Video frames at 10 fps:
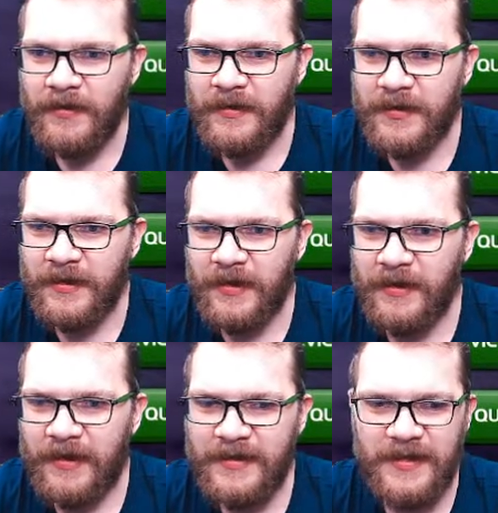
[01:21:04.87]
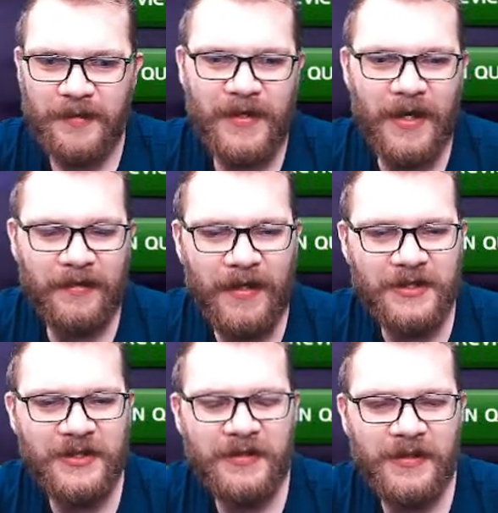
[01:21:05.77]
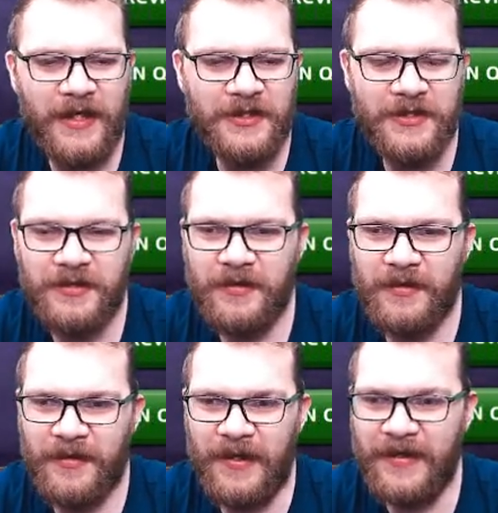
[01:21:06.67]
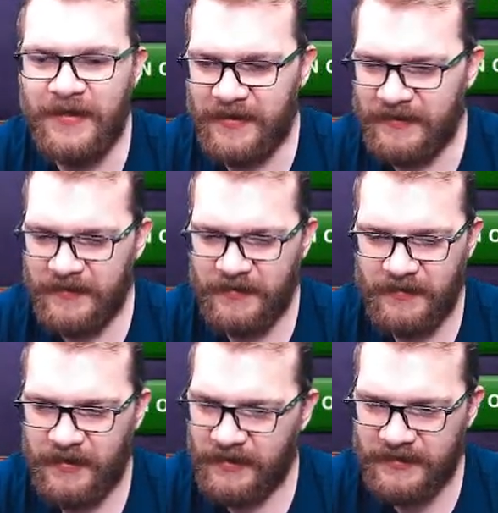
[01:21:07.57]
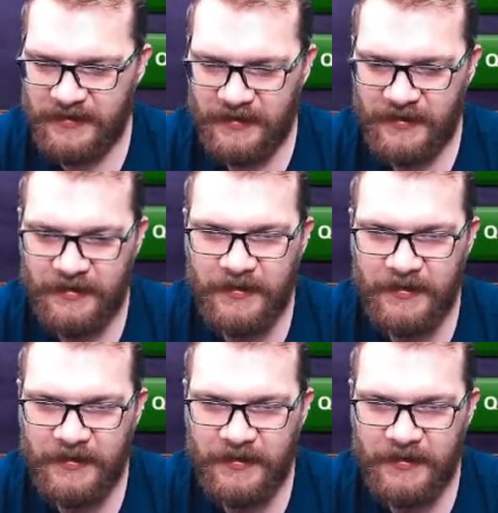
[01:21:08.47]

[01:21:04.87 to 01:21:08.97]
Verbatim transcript: Is getting a lottie slap? Yeah, Lash, Yash, you're an idiot. Honestly,